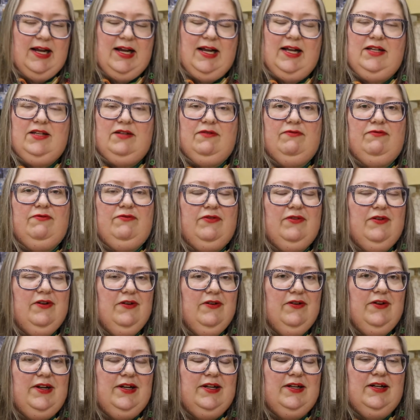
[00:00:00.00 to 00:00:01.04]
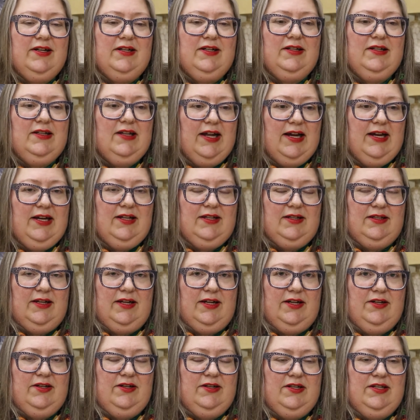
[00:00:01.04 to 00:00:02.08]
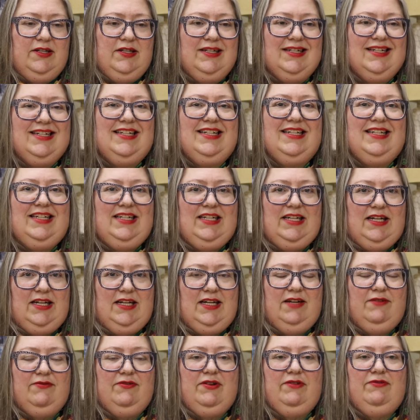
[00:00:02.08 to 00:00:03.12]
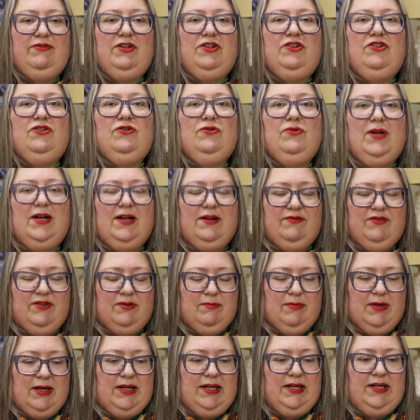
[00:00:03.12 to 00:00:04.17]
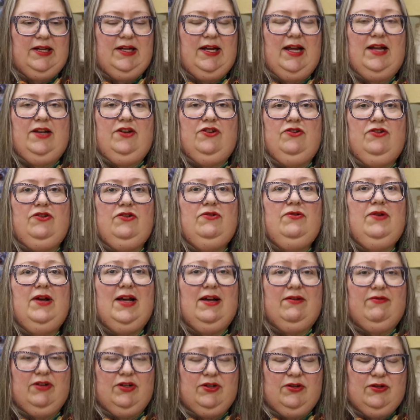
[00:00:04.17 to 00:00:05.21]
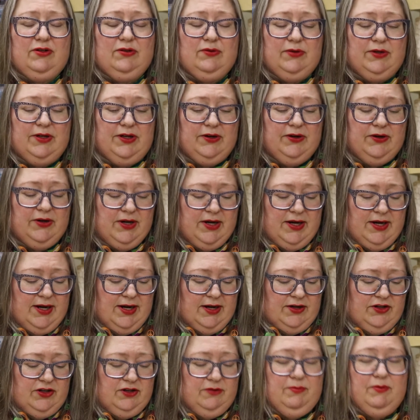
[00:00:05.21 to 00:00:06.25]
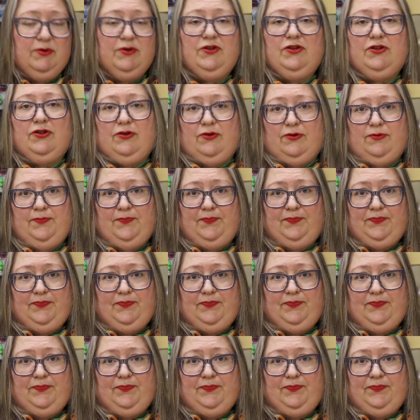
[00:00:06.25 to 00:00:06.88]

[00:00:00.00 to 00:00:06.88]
it's very unlikely to succeed, even if you do have the money and you do have a good lawyer to pursue.